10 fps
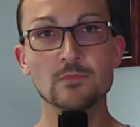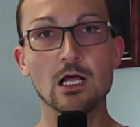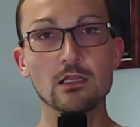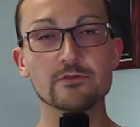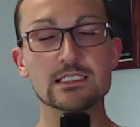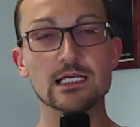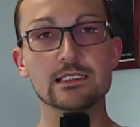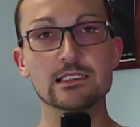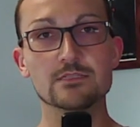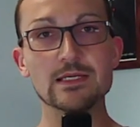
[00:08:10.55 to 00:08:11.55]
All of a
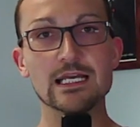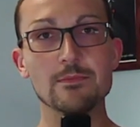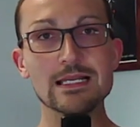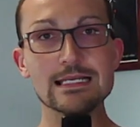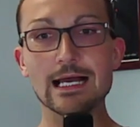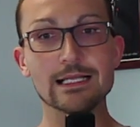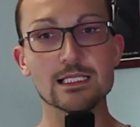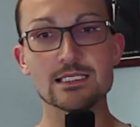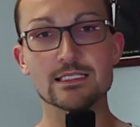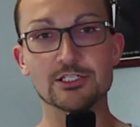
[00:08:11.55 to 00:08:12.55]
sudden, he's become a
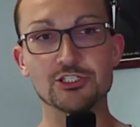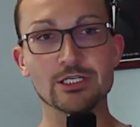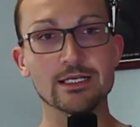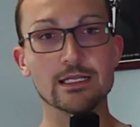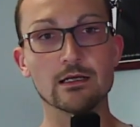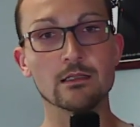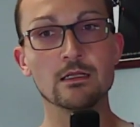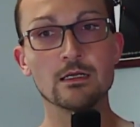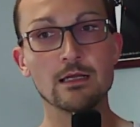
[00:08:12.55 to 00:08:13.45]
nihilistic shitheel